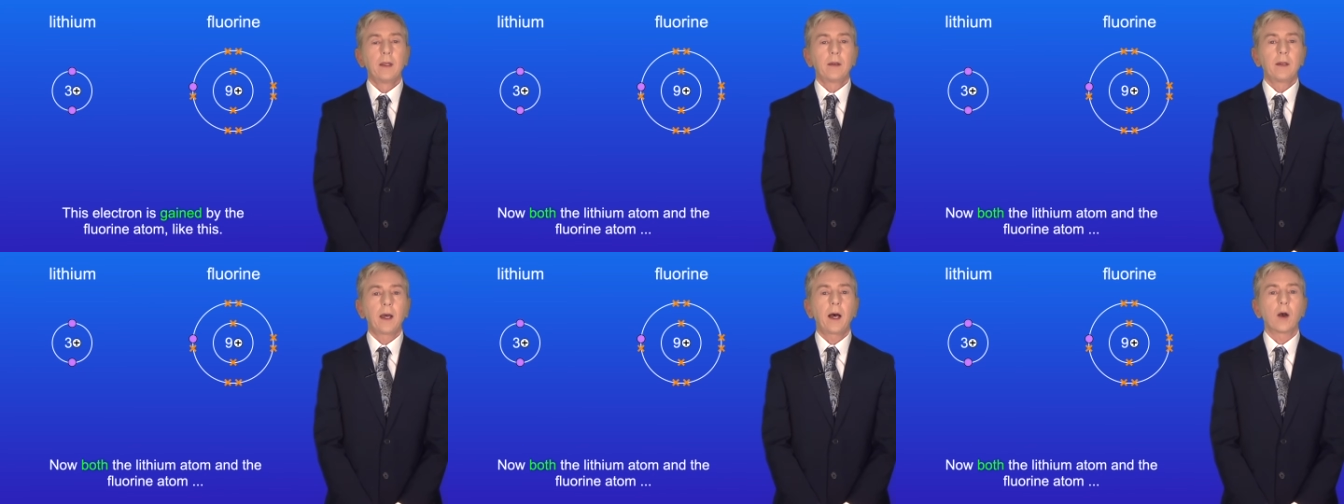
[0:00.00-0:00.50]

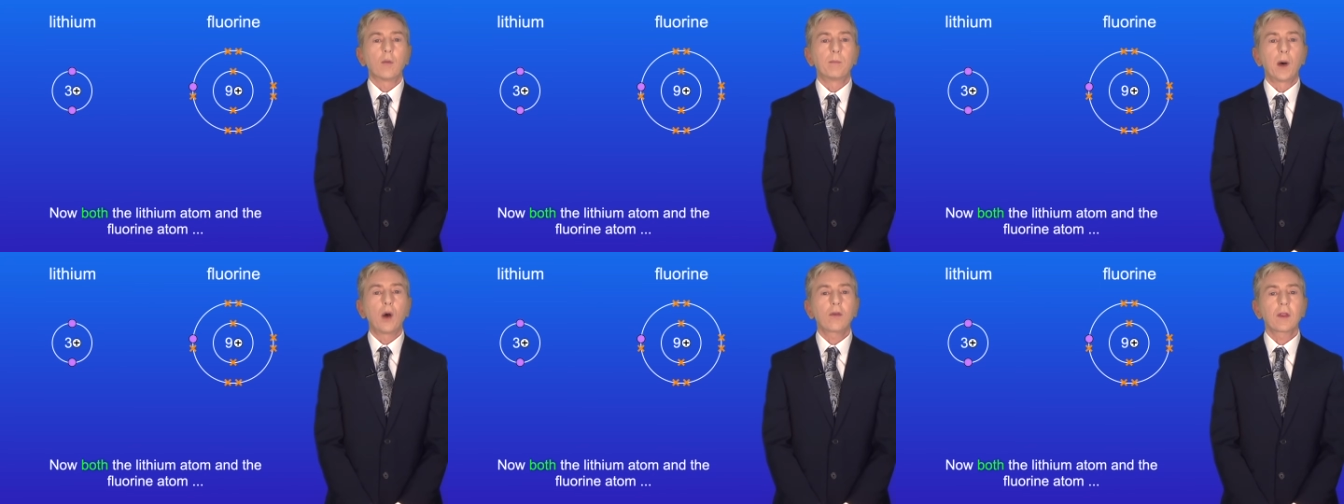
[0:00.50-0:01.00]
Now
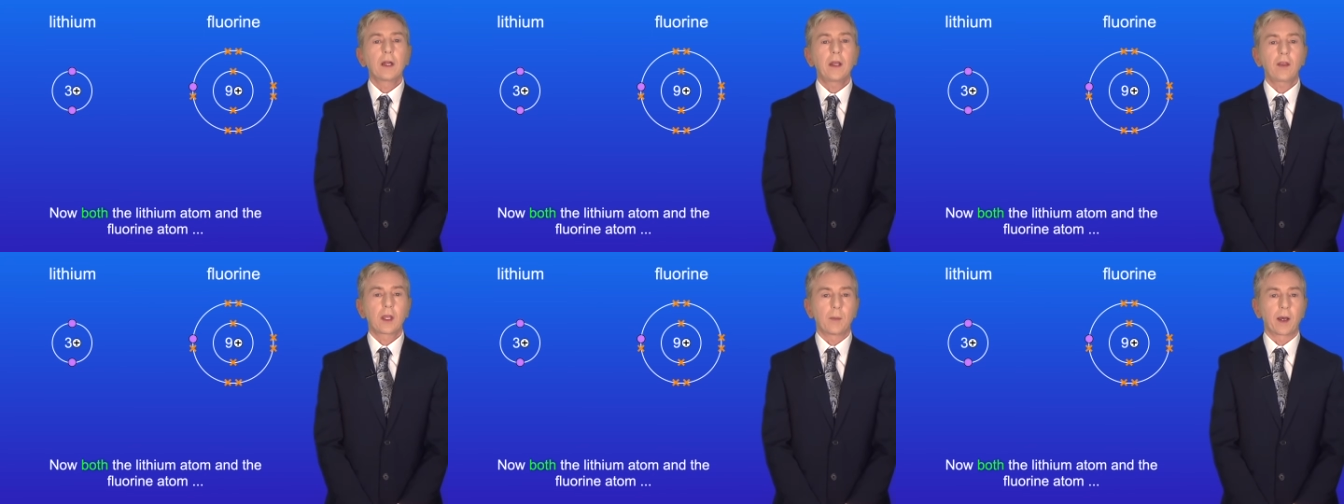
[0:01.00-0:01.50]
both the
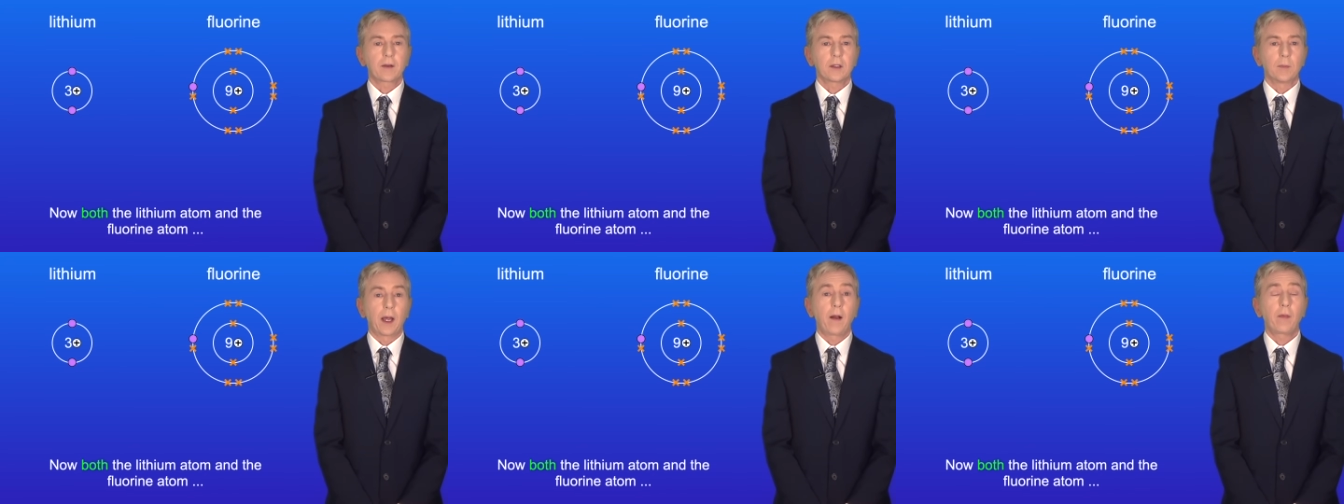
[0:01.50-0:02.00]
lithium
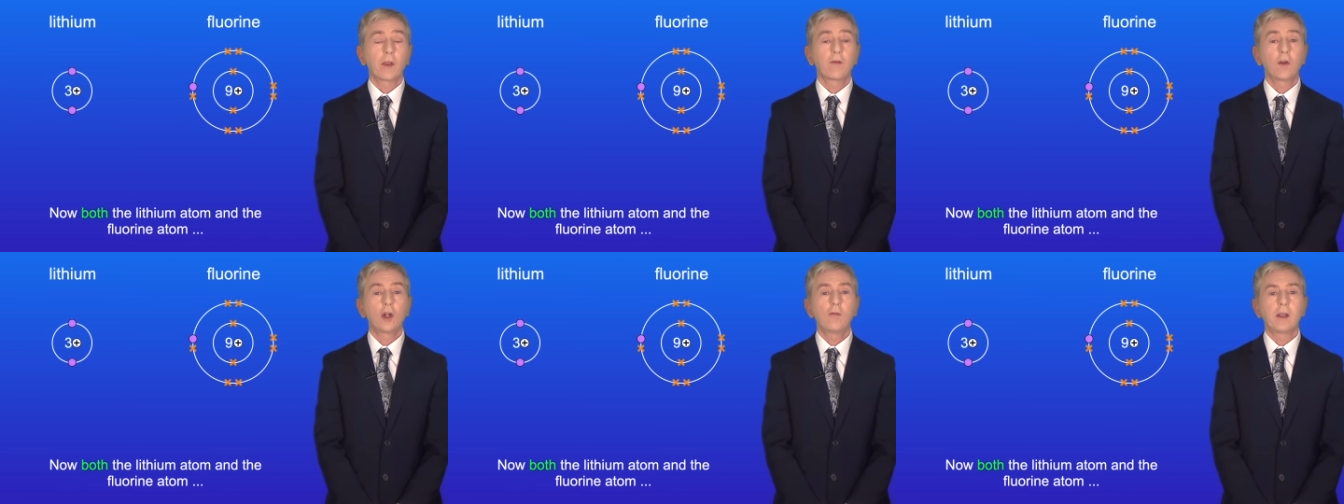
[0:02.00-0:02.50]
atom and the
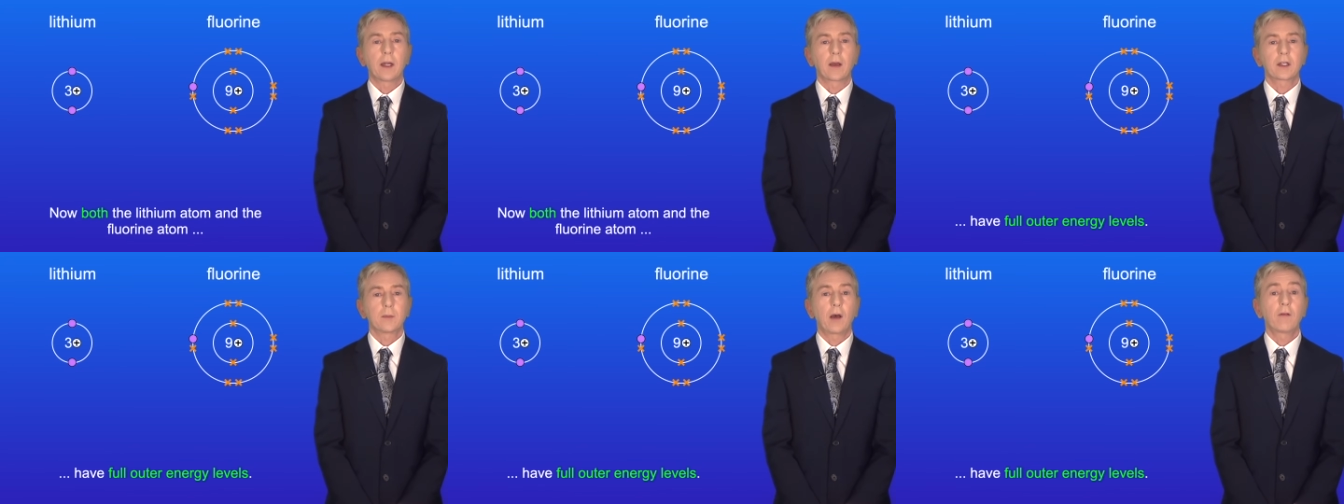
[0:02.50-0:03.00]
fluorine
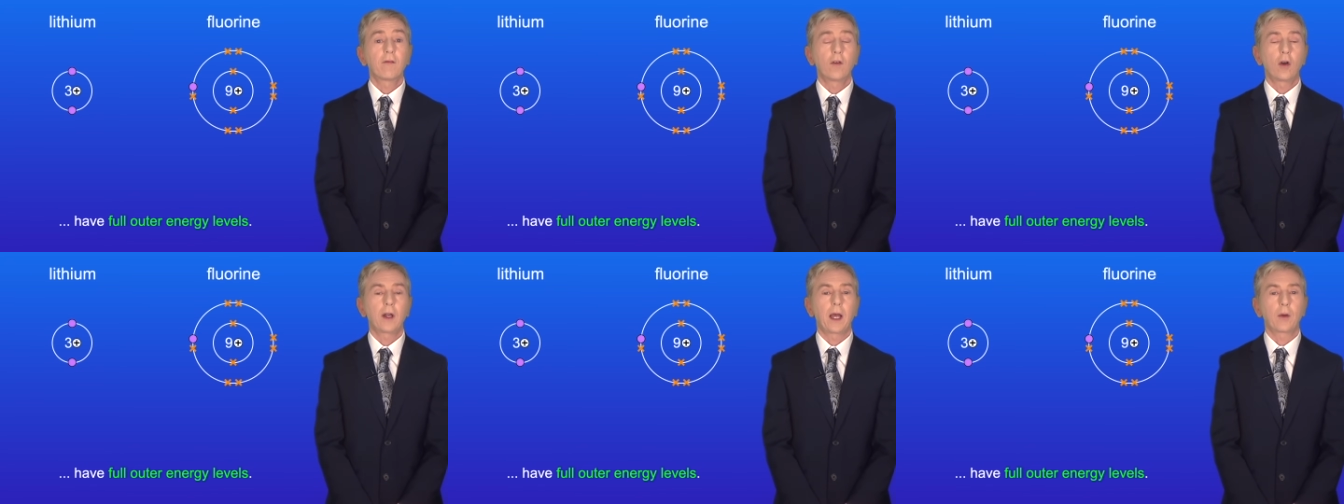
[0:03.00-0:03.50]
atom have
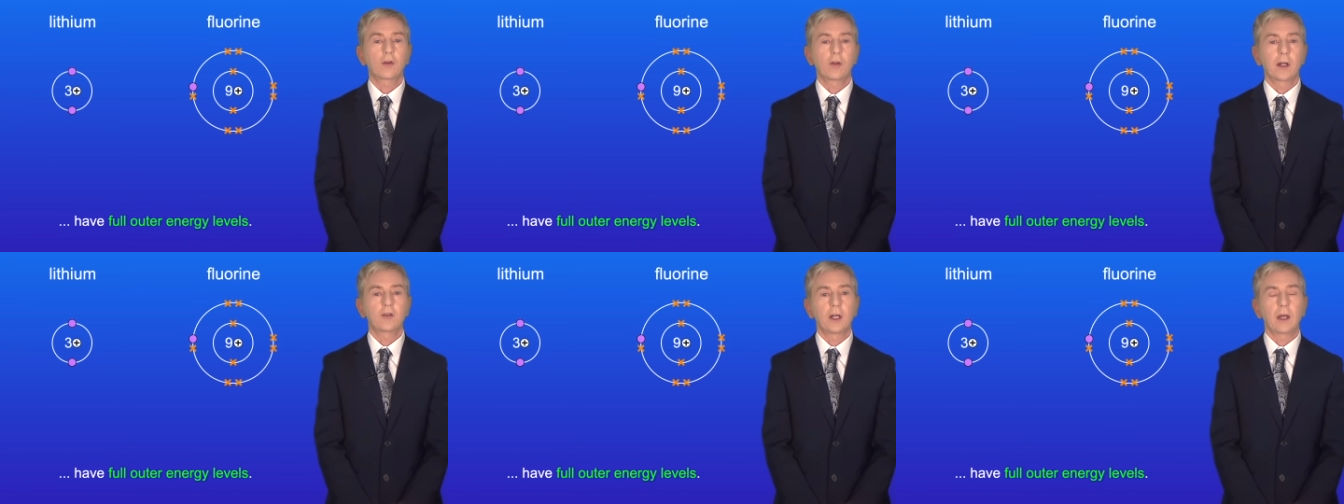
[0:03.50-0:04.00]
full outer
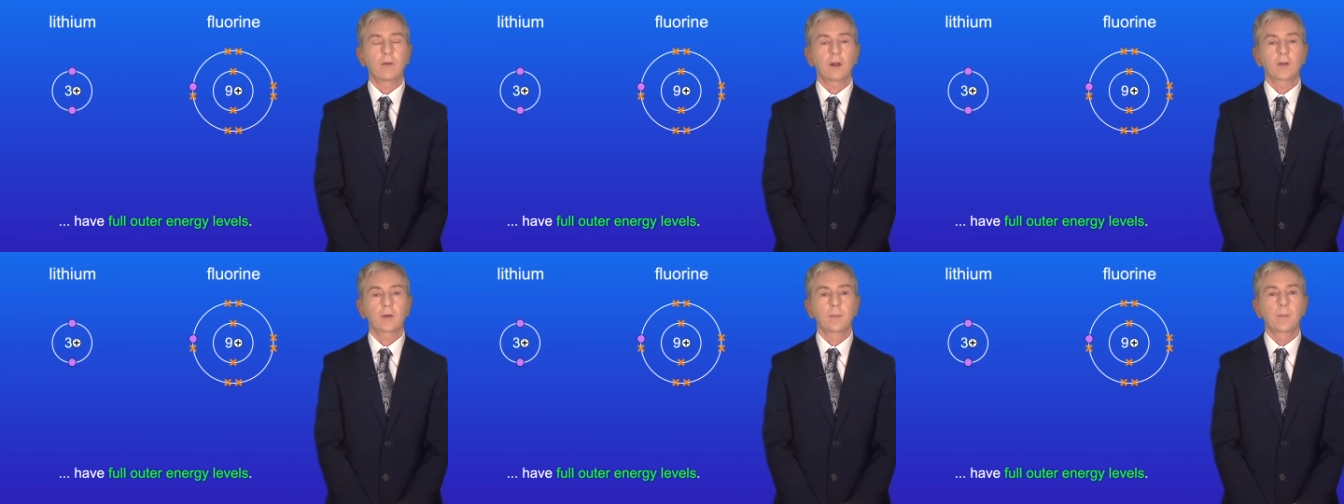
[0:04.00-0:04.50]
energy
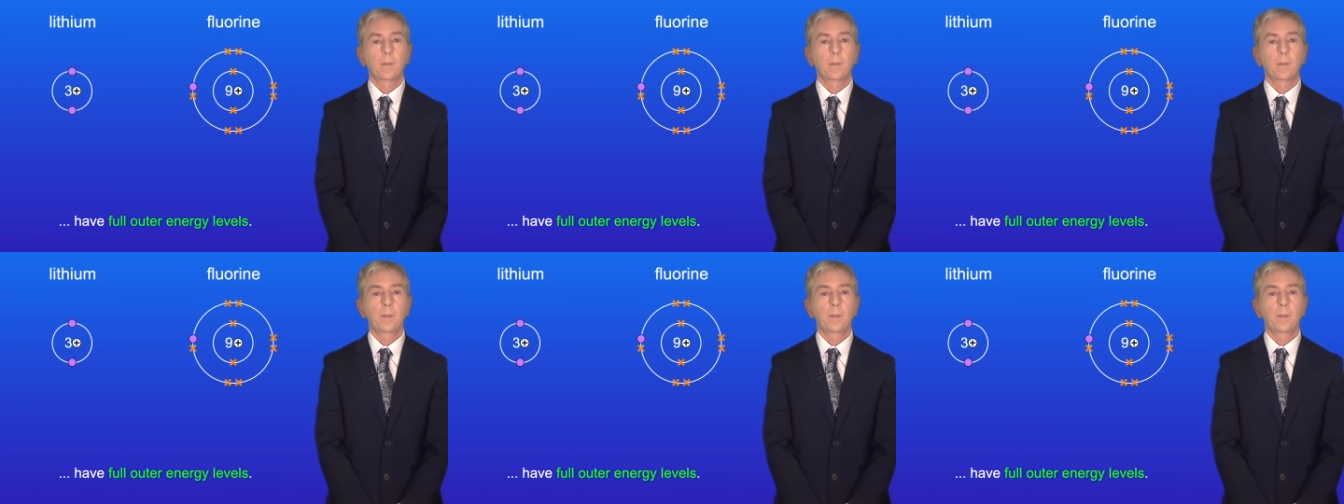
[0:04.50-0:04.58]
levels.